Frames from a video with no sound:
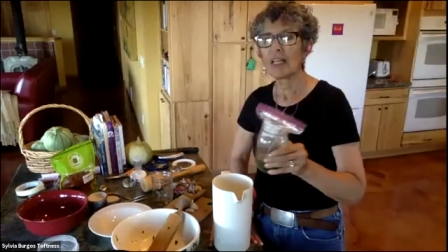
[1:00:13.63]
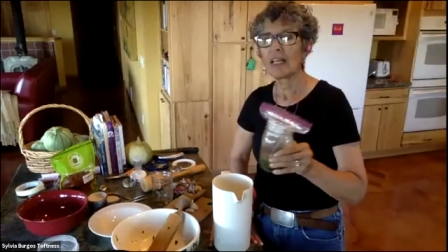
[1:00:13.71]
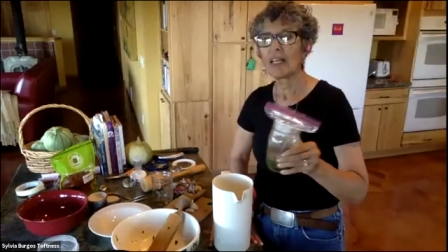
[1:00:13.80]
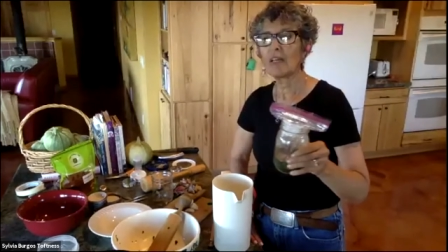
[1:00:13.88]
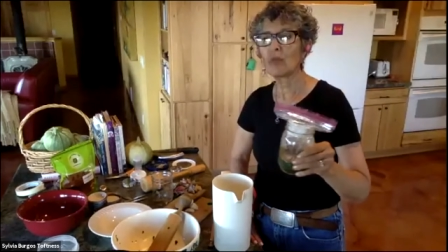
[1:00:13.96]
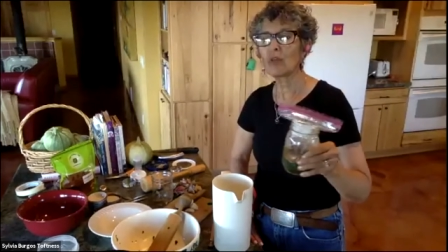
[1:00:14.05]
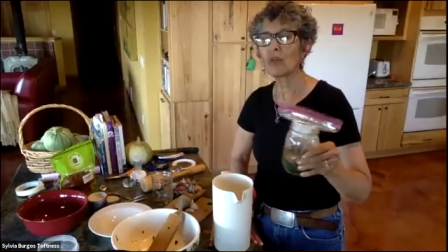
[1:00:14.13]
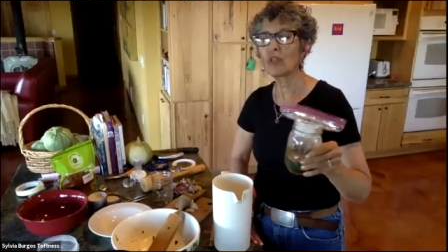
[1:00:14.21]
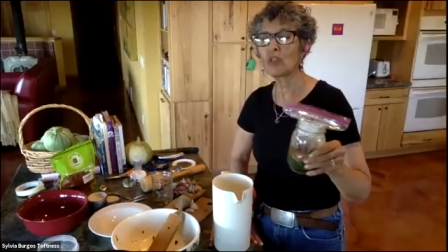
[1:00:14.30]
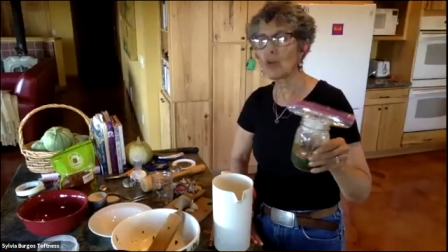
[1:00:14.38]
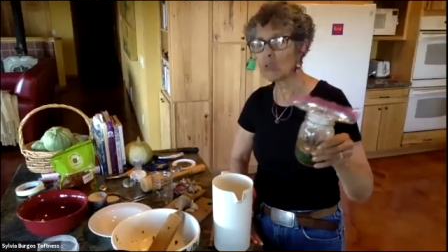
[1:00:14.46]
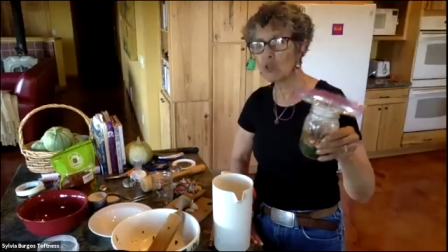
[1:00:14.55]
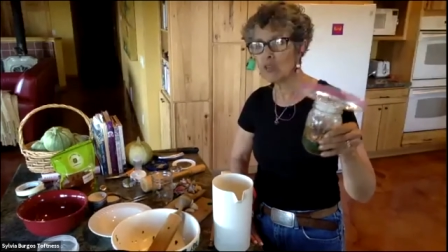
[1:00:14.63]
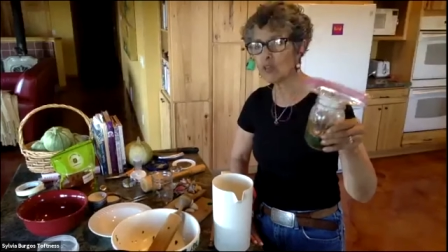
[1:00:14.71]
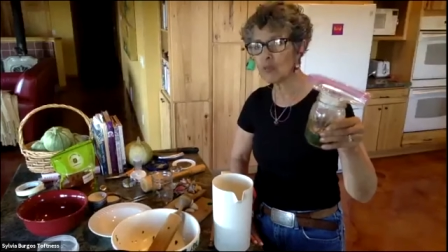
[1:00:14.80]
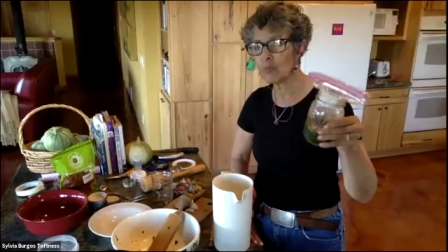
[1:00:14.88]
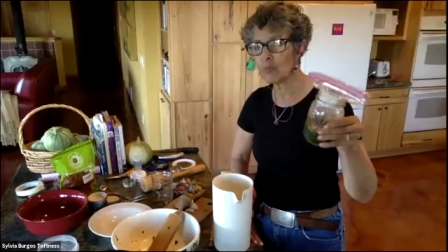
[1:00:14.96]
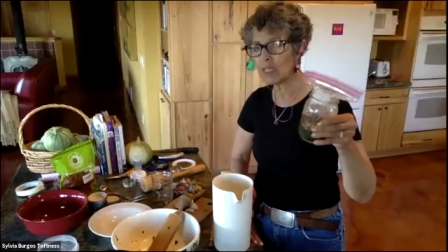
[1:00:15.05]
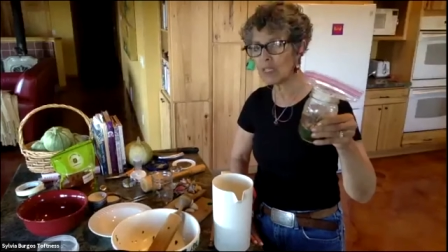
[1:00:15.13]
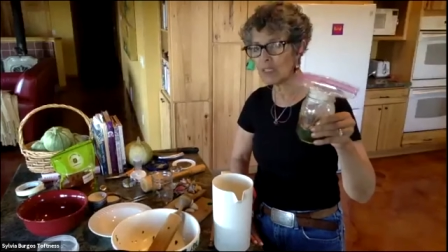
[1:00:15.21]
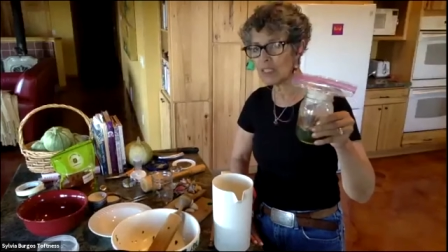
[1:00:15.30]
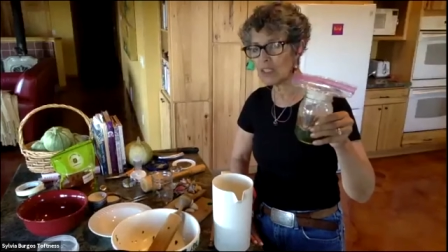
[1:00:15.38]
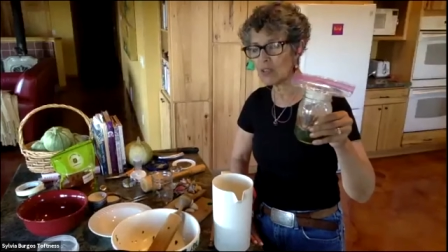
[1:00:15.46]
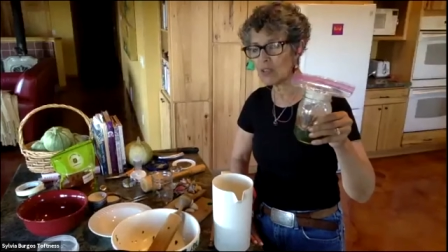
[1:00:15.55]
It could no longer be
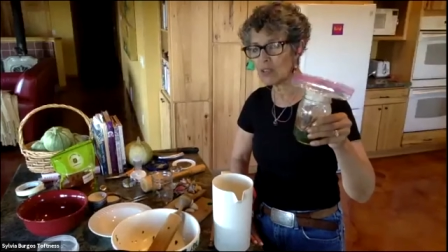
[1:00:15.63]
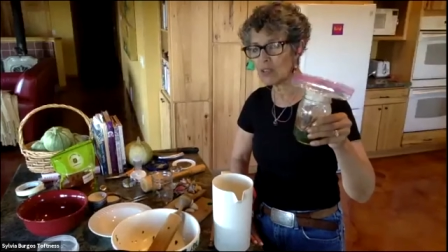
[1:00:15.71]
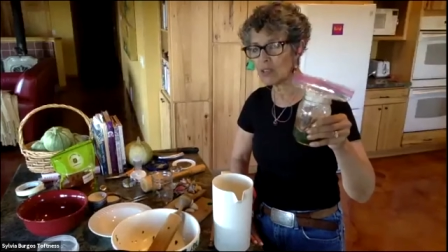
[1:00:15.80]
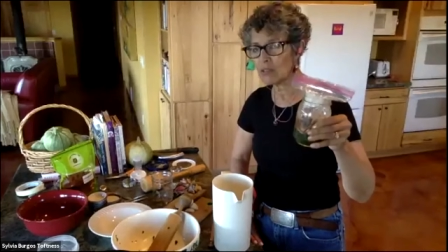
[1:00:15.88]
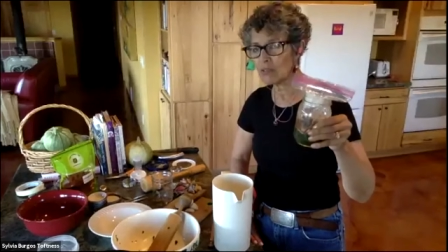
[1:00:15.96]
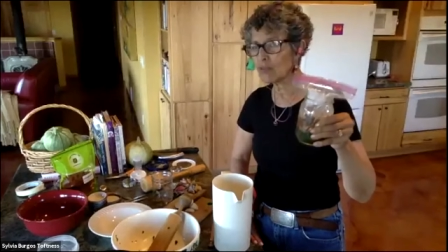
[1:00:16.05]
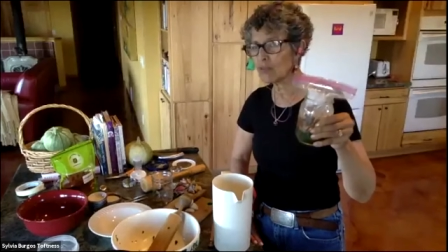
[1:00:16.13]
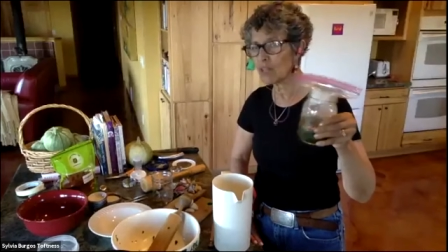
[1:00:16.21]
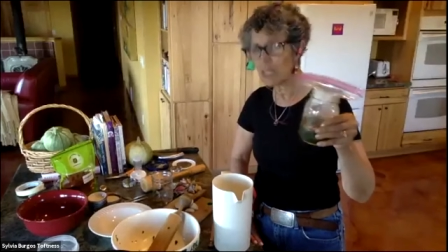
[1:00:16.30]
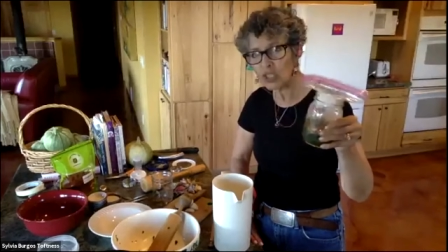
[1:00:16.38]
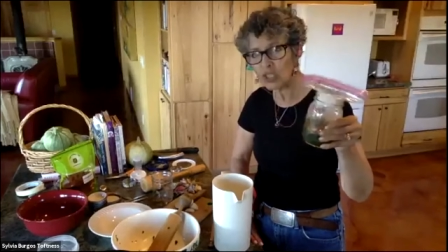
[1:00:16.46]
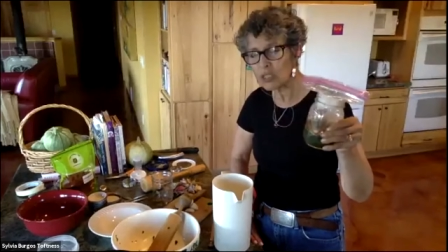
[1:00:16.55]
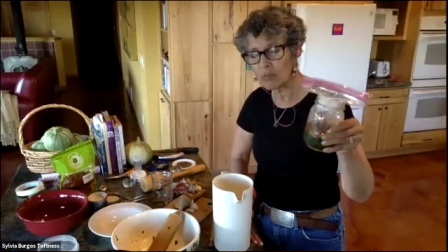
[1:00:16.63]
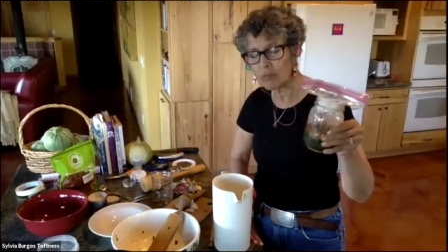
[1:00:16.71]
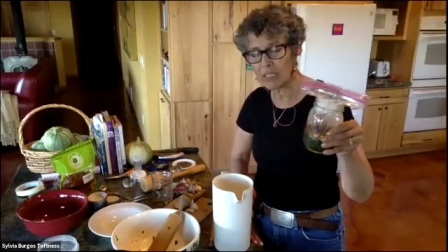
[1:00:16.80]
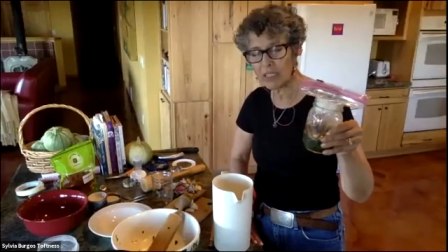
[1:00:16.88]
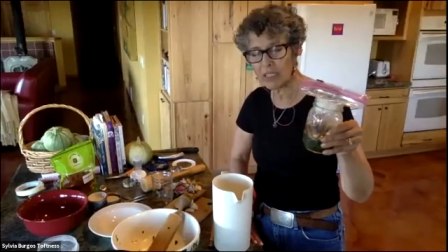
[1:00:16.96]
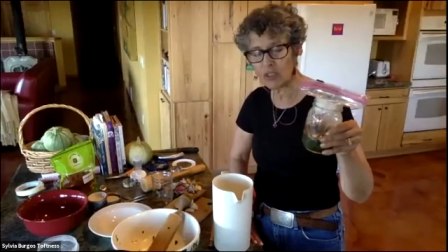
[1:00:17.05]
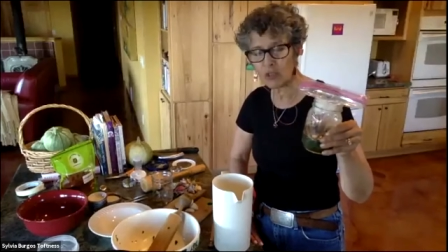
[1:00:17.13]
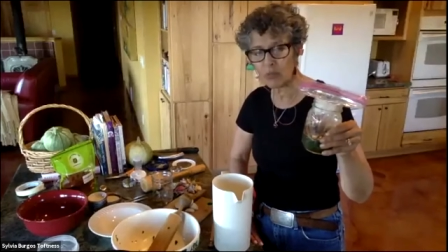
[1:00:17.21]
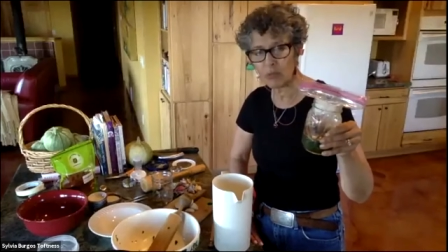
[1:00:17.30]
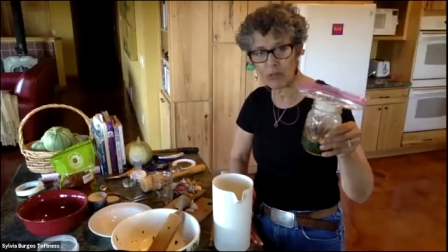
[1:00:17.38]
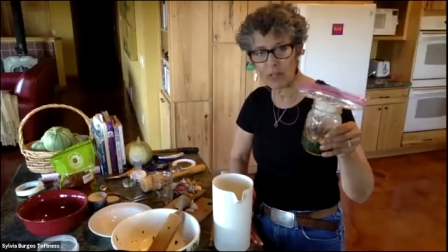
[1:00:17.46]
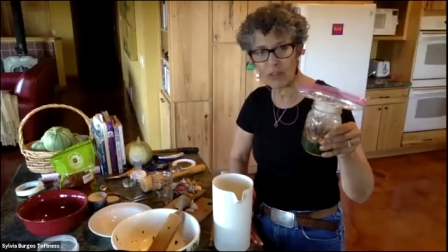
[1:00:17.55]
considered fresh basil,
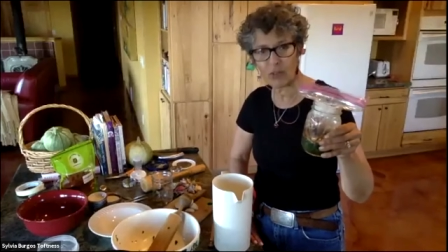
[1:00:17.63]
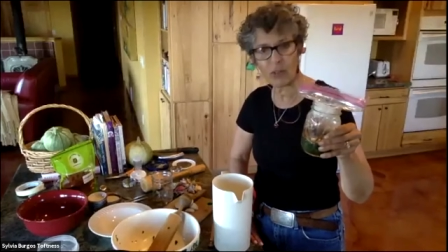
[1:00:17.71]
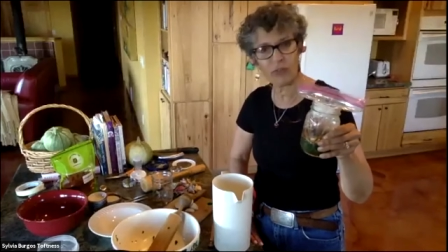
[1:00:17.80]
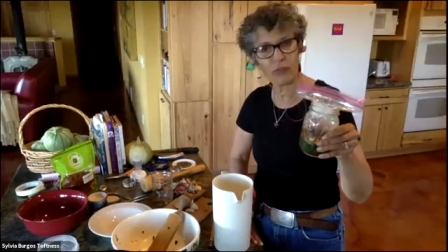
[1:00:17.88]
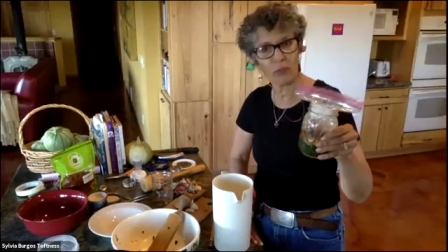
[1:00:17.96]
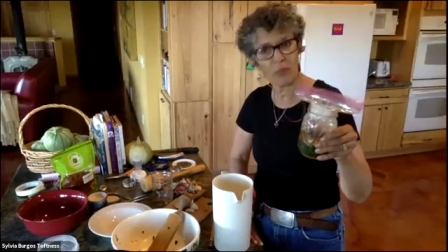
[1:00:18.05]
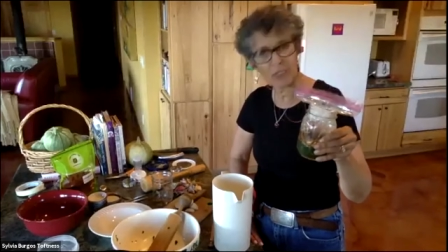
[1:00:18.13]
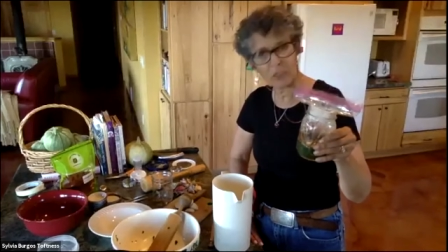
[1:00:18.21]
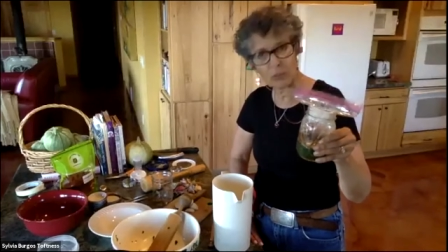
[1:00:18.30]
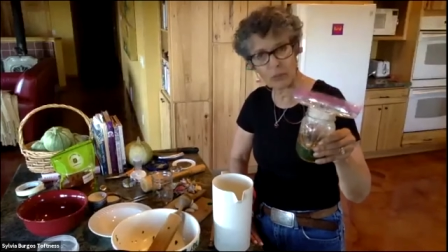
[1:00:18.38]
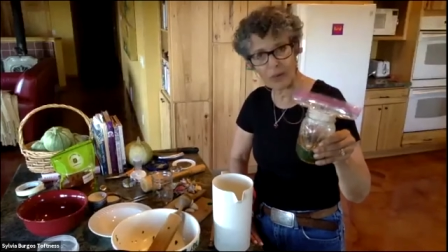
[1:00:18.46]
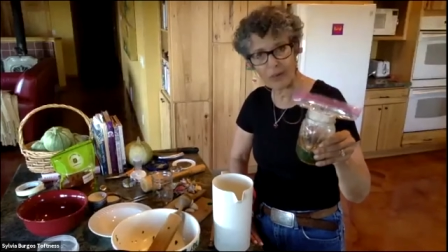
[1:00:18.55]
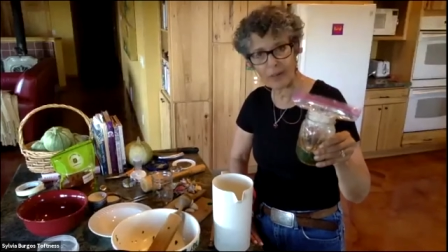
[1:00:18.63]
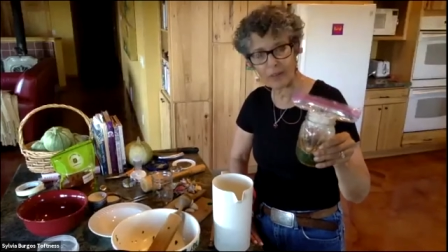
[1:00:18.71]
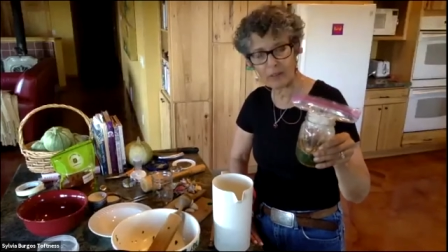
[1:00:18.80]
but rather a fermented product.